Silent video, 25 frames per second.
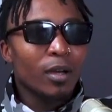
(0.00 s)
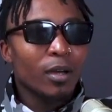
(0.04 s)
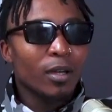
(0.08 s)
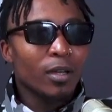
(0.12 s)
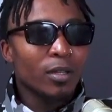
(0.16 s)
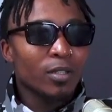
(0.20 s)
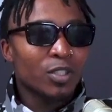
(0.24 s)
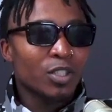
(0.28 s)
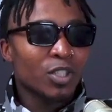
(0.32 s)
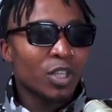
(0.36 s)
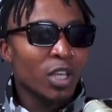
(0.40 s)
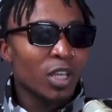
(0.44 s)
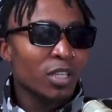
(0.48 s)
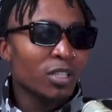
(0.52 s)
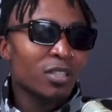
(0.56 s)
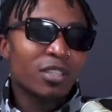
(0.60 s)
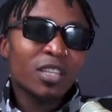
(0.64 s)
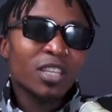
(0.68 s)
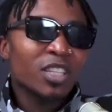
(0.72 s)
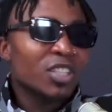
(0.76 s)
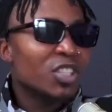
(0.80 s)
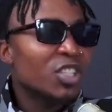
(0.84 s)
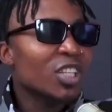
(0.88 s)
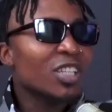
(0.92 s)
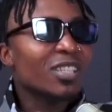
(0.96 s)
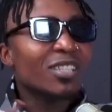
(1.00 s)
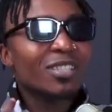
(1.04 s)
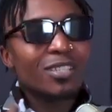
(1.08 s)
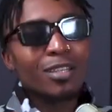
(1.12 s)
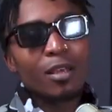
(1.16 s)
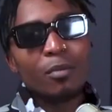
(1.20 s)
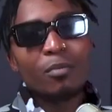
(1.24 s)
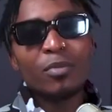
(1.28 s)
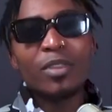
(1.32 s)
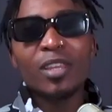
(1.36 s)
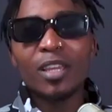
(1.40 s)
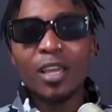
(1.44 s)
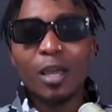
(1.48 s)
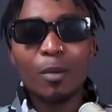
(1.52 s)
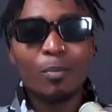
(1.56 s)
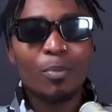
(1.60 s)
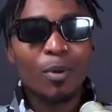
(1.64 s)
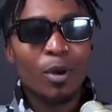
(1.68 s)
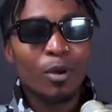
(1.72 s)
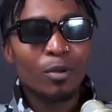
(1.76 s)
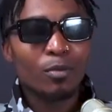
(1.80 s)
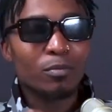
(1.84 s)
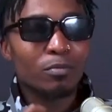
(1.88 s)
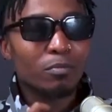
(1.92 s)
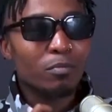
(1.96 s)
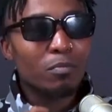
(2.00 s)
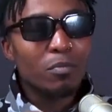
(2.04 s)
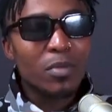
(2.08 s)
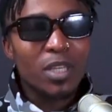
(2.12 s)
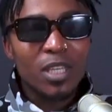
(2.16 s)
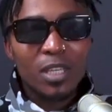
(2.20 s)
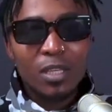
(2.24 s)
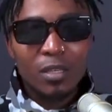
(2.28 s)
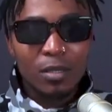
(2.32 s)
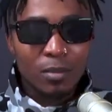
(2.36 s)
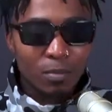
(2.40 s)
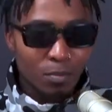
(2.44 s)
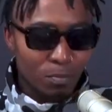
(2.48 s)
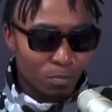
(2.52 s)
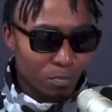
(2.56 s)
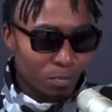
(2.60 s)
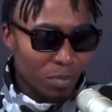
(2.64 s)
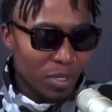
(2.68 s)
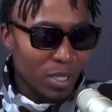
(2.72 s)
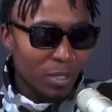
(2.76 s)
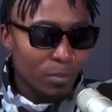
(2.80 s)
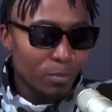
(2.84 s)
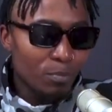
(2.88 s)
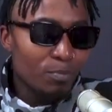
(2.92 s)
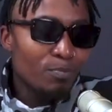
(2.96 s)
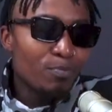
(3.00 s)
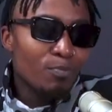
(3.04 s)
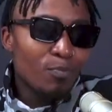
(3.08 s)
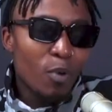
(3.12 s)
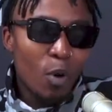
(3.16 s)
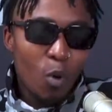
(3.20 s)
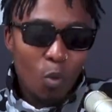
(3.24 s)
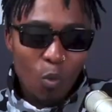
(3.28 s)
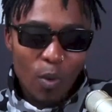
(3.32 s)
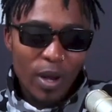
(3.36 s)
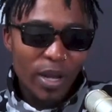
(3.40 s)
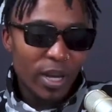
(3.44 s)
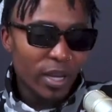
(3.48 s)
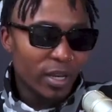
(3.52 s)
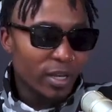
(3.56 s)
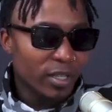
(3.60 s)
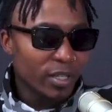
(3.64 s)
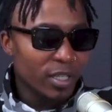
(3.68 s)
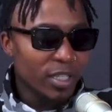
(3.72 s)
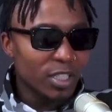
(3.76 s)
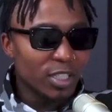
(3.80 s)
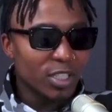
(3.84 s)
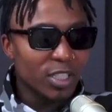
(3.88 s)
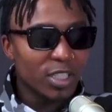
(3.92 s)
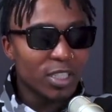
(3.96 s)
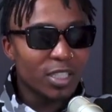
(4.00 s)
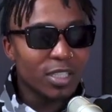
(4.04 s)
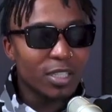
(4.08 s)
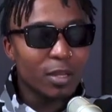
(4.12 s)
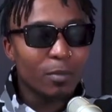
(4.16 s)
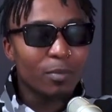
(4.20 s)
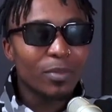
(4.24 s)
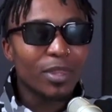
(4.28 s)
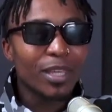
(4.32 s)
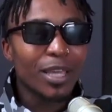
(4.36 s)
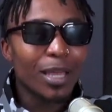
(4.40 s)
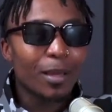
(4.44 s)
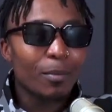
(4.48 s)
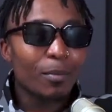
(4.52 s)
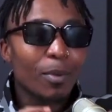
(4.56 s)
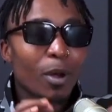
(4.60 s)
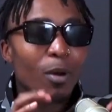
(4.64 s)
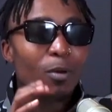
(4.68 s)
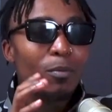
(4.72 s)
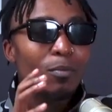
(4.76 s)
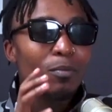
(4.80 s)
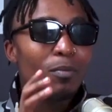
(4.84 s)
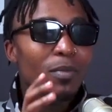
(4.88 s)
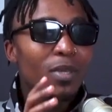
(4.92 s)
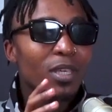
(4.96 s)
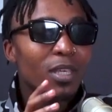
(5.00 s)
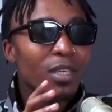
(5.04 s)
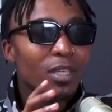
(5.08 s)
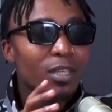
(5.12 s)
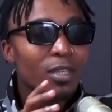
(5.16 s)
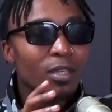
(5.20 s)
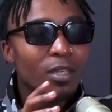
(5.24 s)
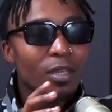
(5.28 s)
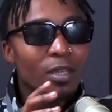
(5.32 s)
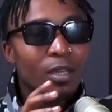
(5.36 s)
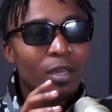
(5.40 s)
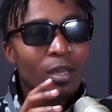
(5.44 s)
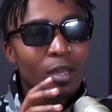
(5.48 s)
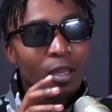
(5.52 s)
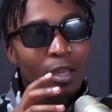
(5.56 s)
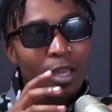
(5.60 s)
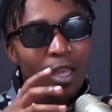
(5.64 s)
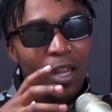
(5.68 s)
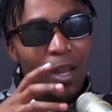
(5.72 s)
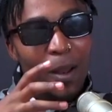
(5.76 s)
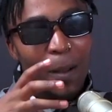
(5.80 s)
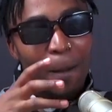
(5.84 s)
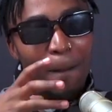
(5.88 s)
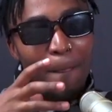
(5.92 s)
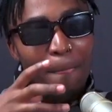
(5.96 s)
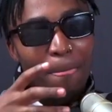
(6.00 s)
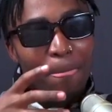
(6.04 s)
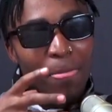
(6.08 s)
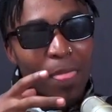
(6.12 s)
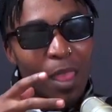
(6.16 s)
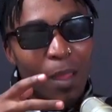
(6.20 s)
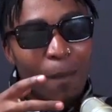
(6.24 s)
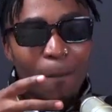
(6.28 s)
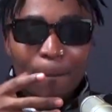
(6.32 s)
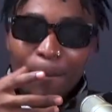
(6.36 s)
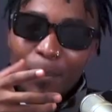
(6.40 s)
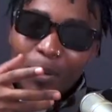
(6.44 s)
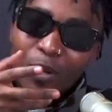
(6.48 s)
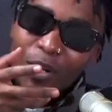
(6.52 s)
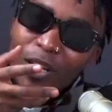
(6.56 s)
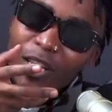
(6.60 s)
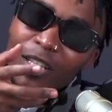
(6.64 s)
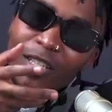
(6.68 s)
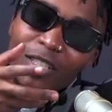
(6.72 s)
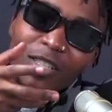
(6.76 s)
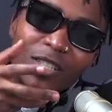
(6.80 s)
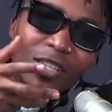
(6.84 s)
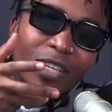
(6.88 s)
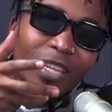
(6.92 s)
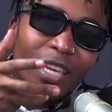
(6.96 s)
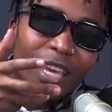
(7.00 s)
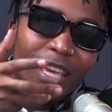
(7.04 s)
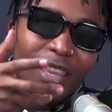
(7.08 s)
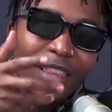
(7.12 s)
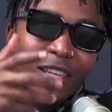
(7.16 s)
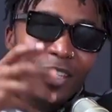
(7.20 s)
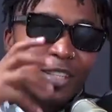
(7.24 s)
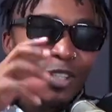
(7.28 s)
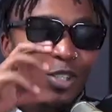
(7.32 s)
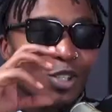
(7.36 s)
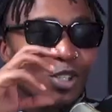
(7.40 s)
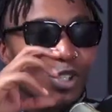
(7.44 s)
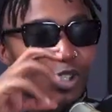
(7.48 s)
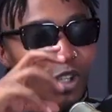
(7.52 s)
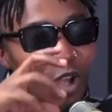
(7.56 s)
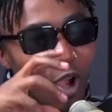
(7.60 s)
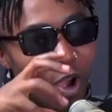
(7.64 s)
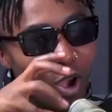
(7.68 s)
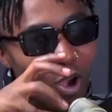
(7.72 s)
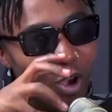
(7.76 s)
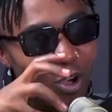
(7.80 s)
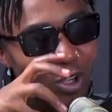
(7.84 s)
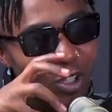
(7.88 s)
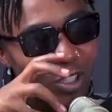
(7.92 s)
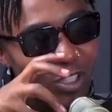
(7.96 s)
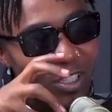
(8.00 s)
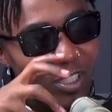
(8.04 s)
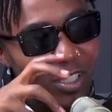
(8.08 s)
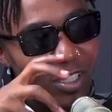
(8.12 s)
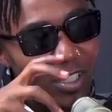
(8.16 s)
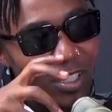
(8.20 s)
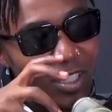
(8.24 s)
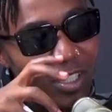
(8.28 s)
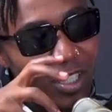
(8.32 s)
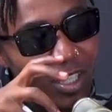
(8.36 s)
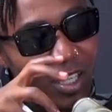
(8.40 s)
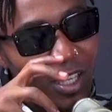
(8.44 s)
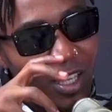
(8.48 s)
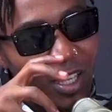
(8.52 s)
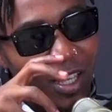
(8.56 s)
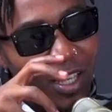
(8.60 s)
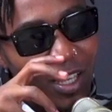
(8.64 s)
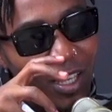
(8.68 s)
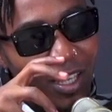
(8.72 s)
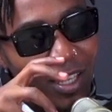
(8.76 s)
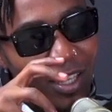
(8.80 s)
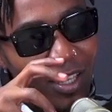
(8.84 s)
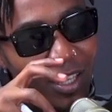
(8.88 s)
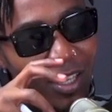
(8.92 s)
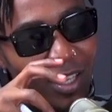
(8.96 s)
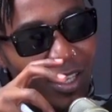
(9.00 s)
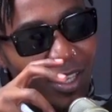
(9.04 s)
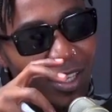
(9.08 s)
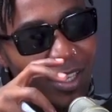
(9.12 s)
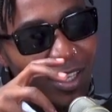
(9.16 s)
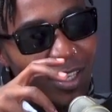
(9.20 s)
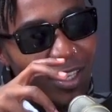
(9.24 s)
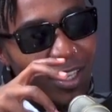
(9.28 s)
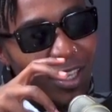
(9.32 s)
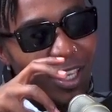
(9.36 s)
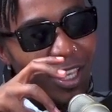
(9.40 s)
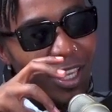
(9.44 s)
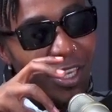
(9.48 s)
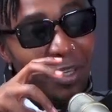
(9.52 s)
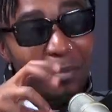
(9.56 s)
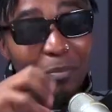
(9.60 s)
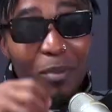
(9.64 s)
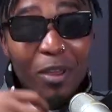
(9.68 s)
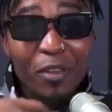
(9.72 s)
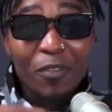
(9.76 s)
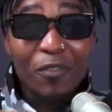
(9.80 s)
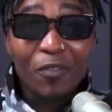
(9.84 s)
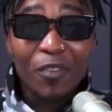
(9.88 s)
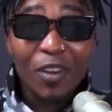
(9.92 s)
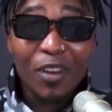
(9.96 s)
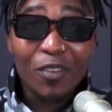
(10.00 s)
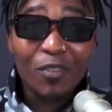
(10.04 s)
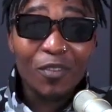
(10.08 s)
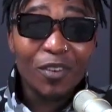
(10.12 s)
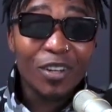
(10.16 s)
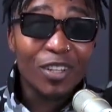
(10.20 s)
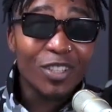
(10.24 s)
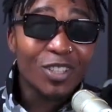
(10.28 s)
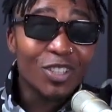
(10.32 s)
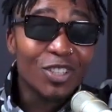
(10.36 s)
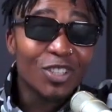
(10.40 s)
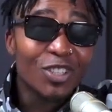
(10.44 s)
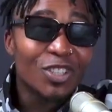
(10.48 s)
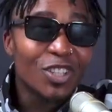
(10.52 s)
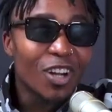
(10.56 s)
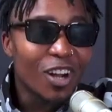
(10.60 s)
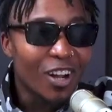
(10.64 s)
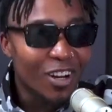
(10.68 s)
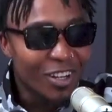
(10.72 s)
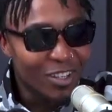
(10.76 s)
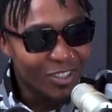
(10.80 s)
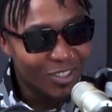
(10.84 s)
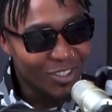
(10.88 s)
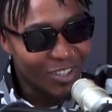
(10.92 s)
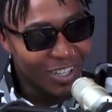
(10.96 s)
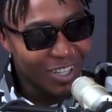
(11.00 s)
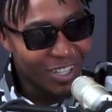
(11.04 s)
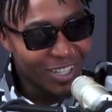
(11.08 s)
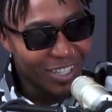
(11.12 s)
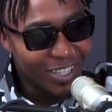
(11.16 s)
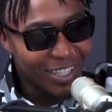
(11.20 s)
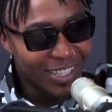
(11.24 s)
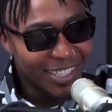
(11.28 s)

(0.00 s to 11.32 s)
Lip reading: There's just something about me being poetic. There's just something about me putting together songs in my favorite genre,